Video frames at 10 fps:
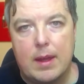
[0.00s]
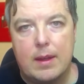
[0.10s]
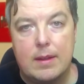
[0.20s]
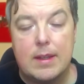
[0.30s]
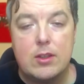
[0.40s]

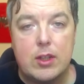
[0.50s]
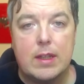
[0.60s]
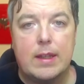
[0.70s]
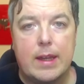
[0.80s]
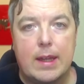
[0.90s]
and
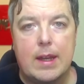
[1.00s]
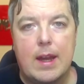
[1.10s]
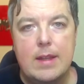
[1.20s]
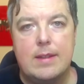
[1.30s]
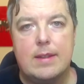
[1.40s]
digitally
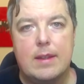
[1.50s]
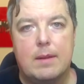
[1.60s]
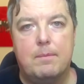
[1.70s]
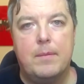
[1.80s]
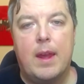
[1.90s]
enhancing
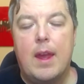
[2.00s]
them.